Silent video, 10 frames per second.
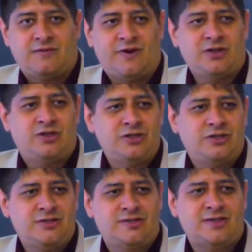of our
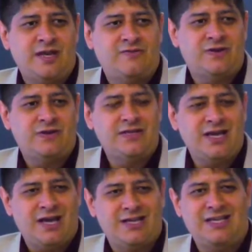good, good Savior. And
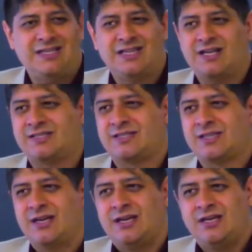yet, He
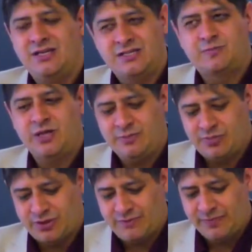lets His
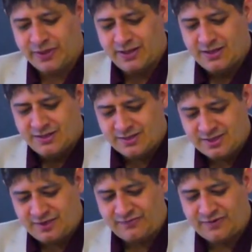people
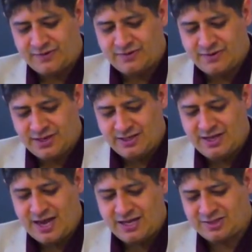suffer and
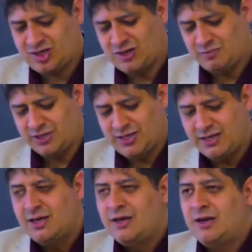die
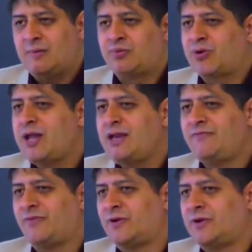terribly, uh,
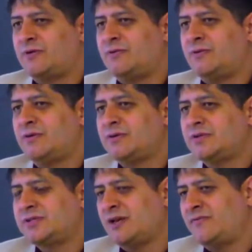praying for
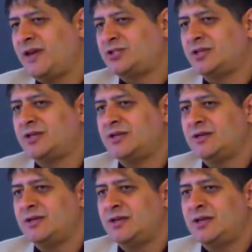salvation
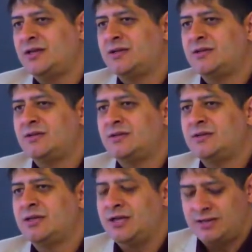and
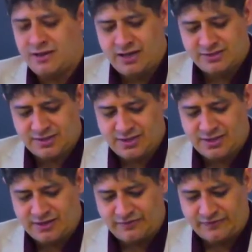getting their heads cut
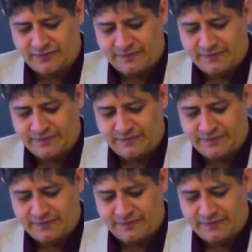off.